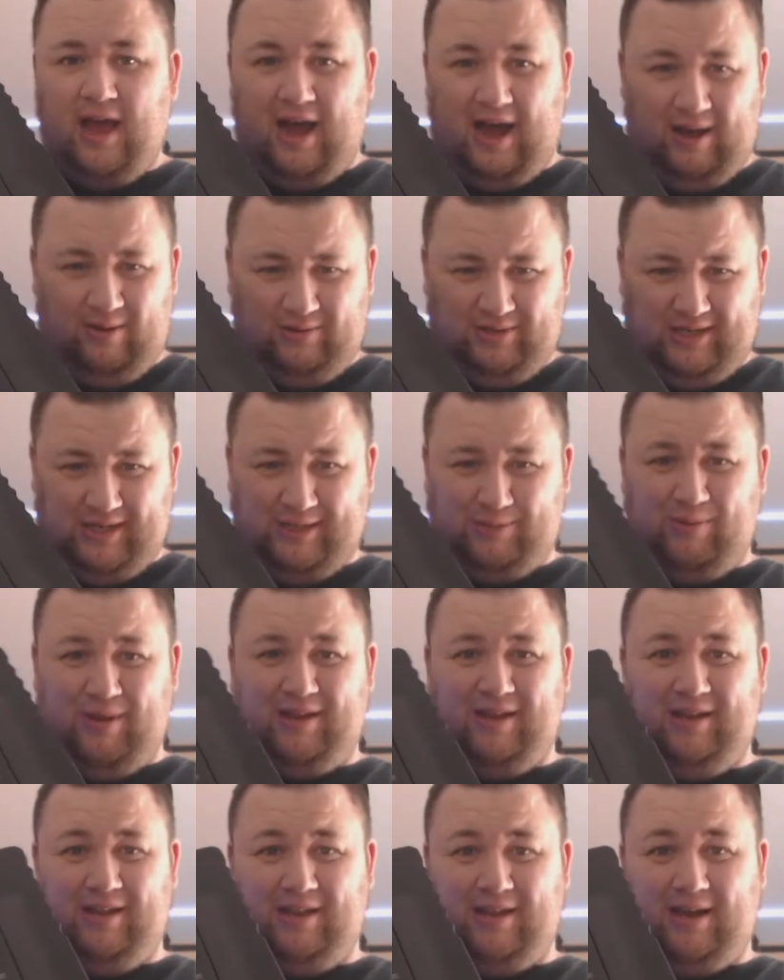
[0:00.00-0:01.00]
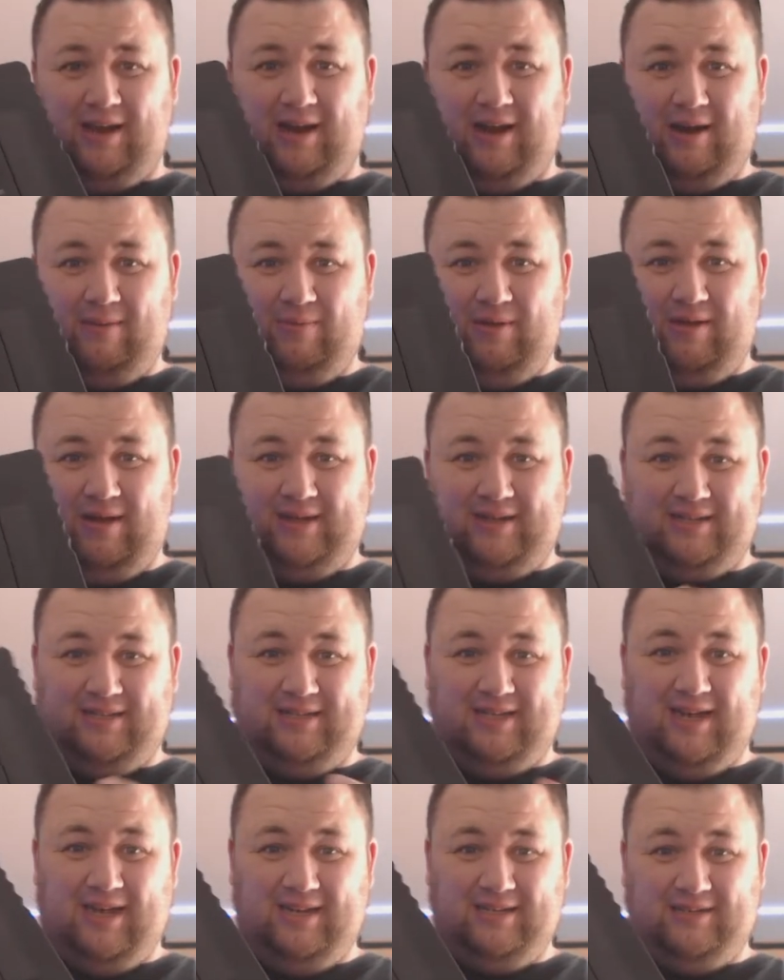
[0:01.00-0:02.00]
I was expecting it to kind of be like the
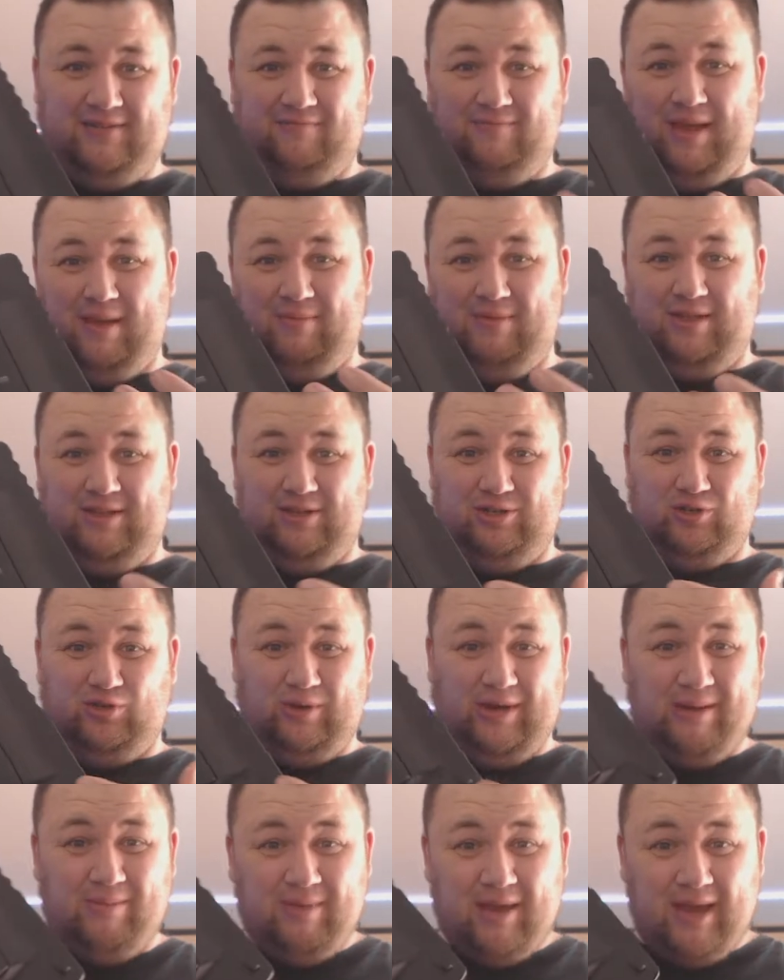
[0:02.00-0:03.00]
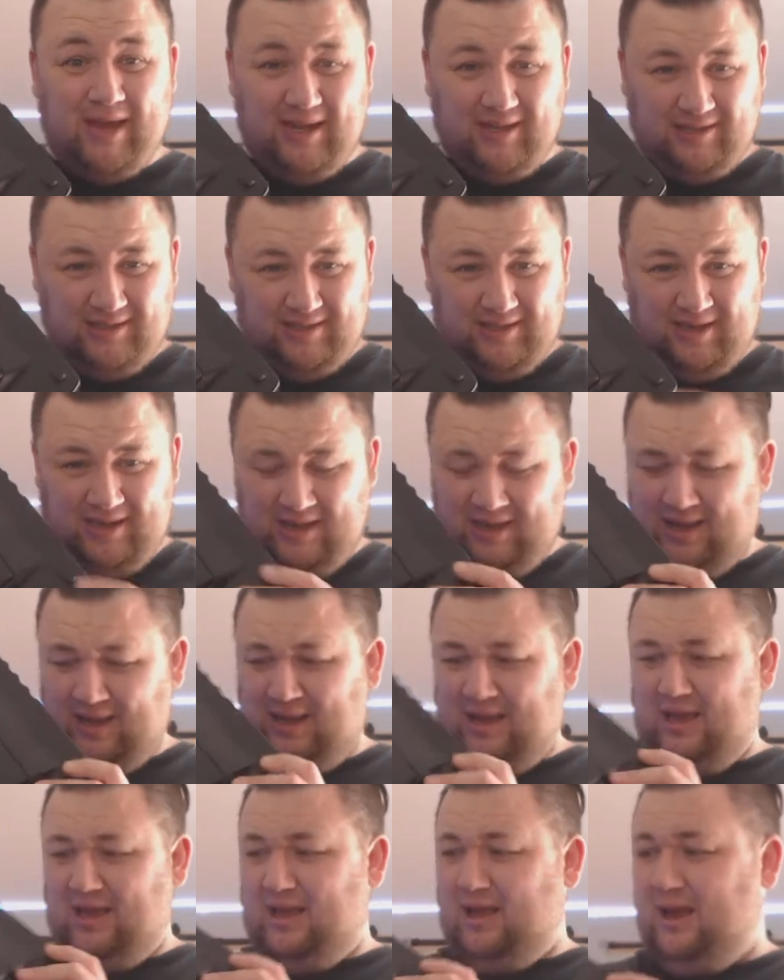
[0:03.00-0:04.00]
size of maybe the Dreamcast,
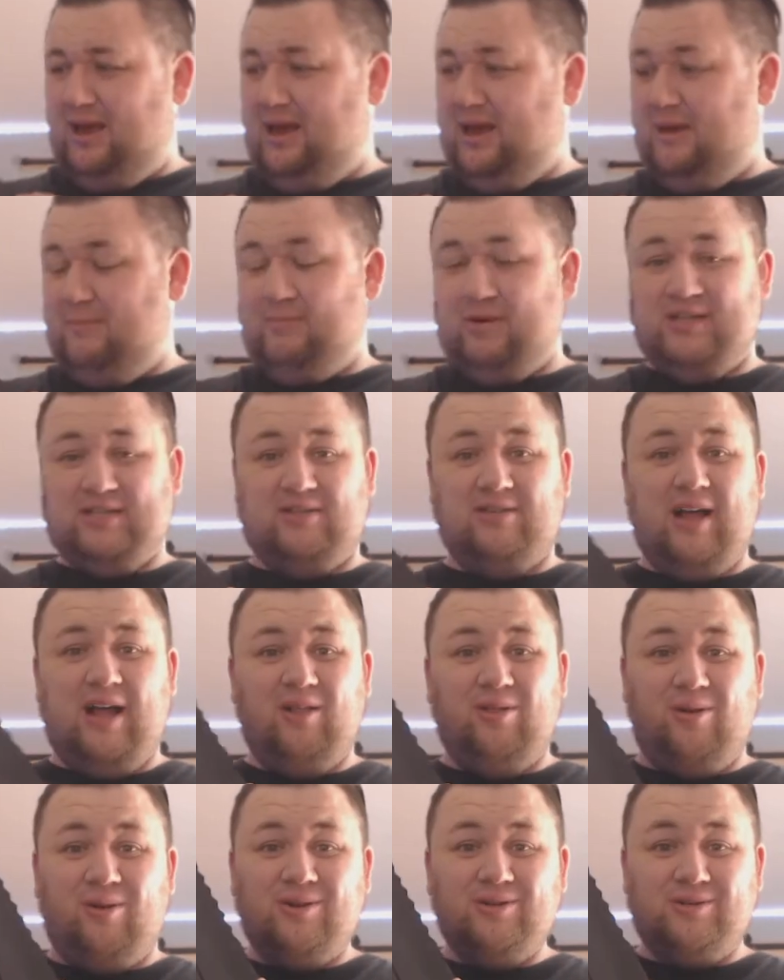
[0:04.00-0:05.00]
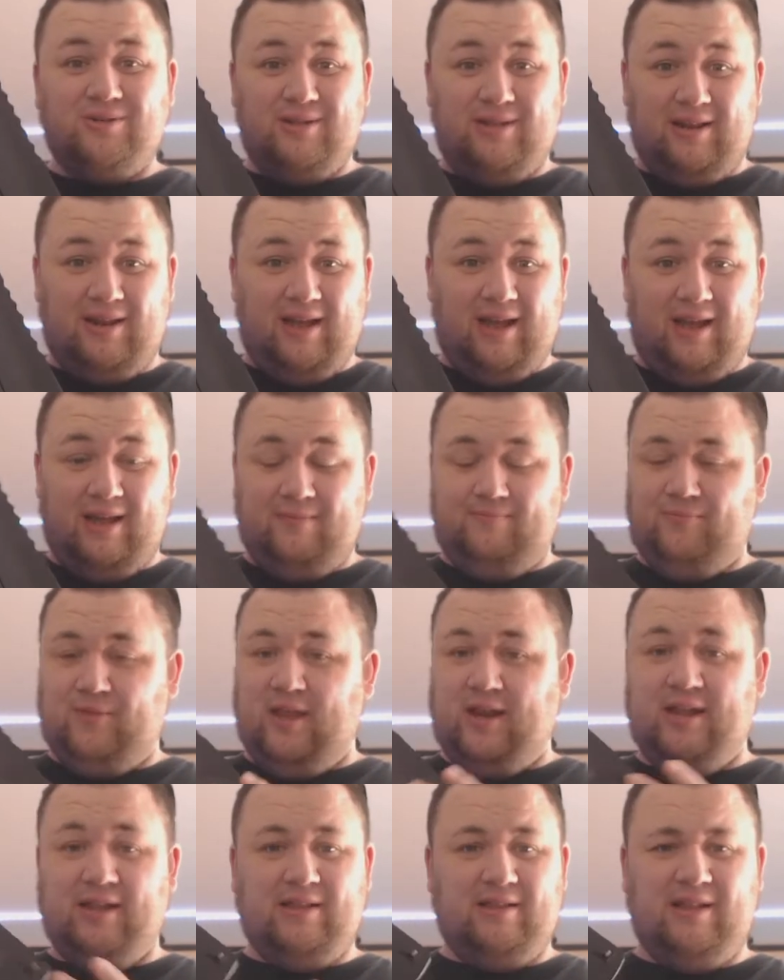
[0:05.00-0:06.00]
but it's a lot larger than that,
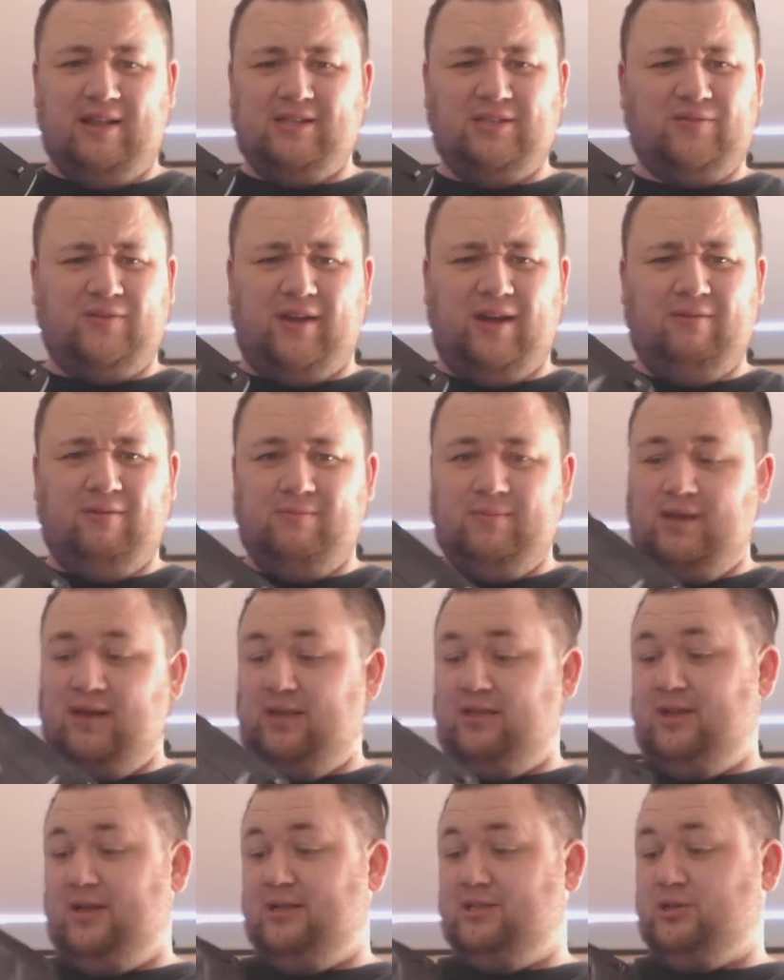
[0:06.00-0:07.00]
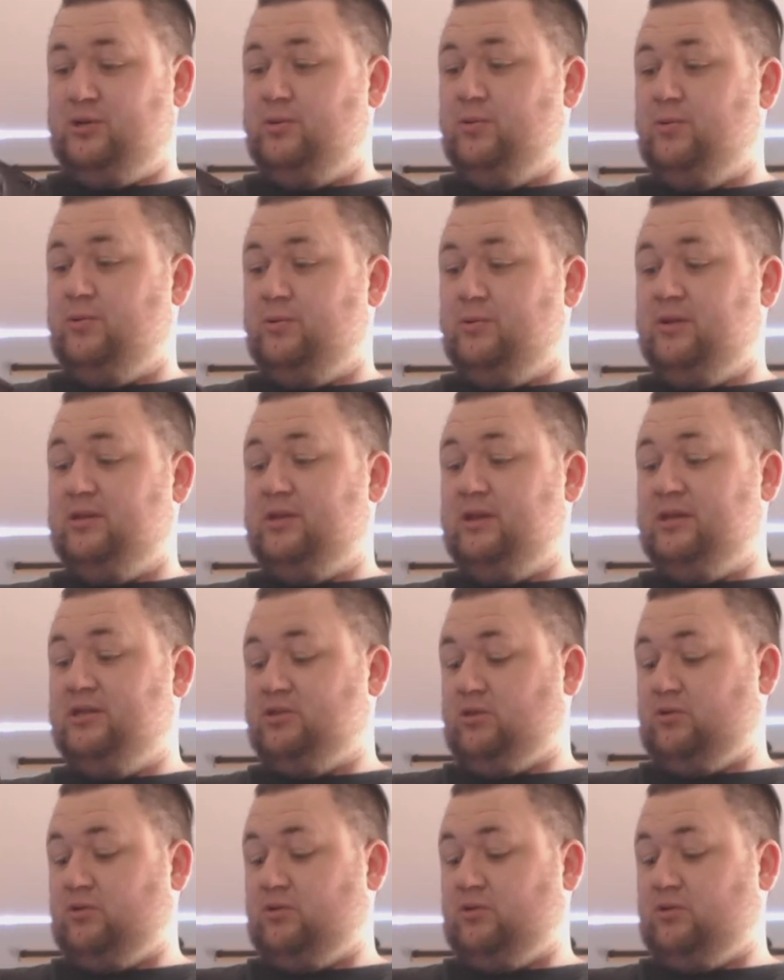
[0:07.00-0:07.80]
and that's fine with me. I think it's cool.